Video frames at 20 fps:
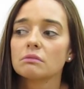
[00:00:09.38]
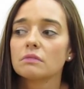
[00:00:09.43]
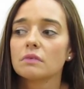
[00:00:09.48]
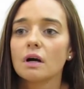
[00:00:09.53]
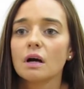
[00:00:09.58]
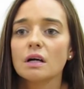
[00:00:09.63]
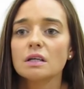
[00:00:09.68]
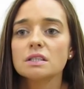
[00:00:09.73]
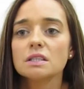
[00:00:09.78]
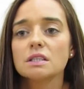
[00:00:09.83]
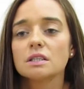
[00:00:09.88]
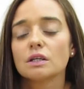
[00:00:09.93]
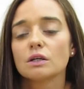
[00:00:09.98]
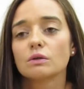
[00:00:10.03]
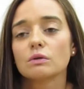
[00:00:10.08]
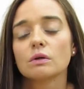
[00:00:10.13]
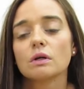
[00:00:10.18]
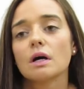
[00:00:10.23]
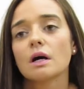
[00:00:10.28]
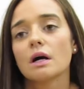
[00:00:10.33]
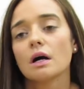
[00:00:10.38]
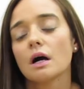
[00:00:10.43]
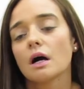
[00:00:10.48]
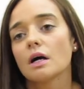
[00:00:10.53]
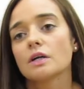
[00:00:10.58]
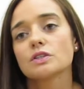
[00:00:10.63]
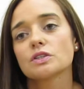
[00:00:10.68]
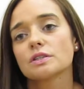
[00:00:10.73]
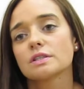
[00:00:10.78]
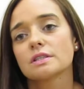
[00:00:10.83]
I don't know.
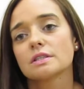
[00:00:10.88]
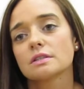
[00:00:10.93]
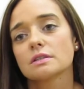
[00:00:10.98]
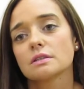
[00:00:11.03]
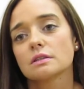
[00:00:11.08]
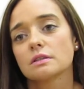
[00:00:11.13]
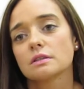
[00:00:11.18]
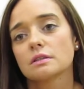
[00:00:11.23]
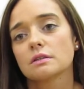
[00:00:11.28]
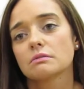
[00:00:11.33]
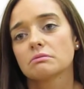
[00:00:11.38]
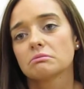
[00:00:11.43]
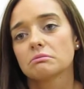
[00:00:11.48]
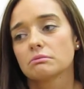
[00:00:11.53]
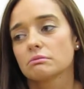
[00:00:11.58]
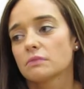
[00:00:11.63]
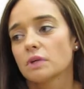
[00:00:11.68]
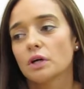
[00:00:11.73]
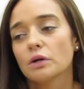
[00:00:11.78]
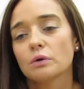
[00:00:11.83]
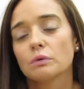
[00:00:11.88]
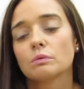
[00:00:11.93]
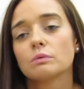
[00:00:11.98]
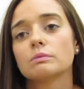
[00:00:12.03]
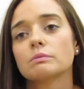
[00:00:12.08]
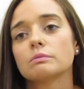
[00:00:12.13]
I just know.